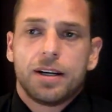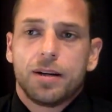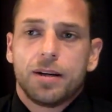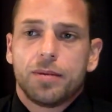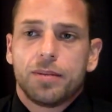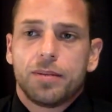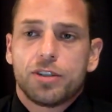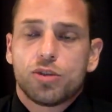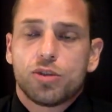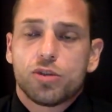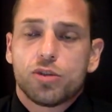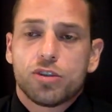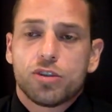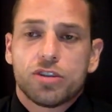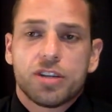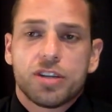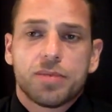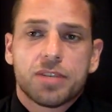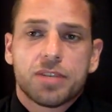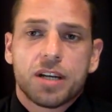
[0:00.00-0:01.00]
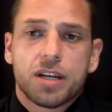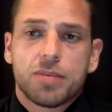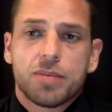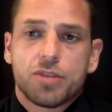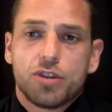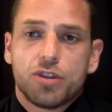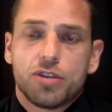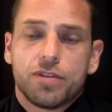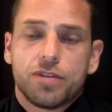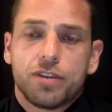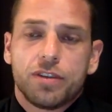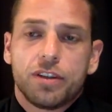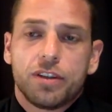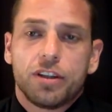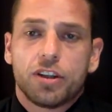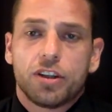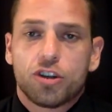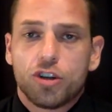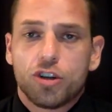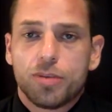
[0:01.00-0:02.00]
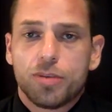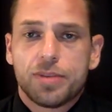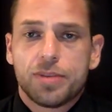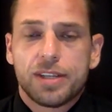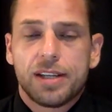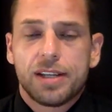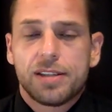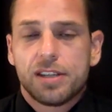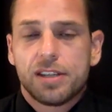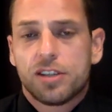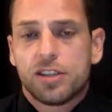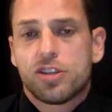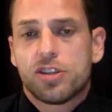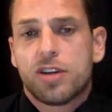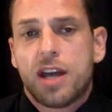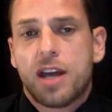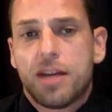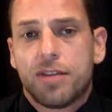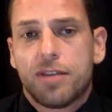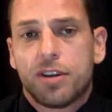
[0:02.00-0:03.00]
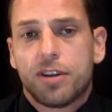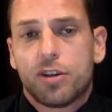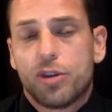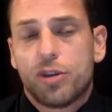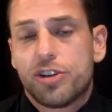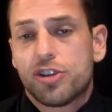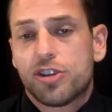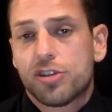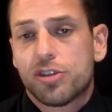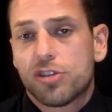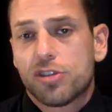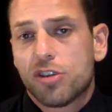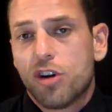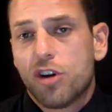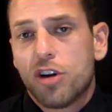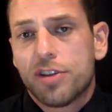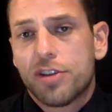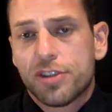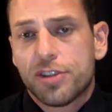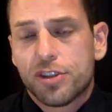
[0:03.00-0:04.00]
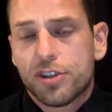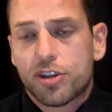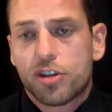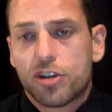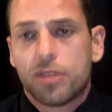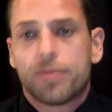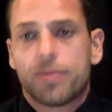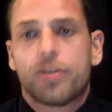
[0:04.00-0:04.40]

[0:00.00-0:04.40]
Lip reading: It's also sometimes useful in a group setting to have a questions and answers group,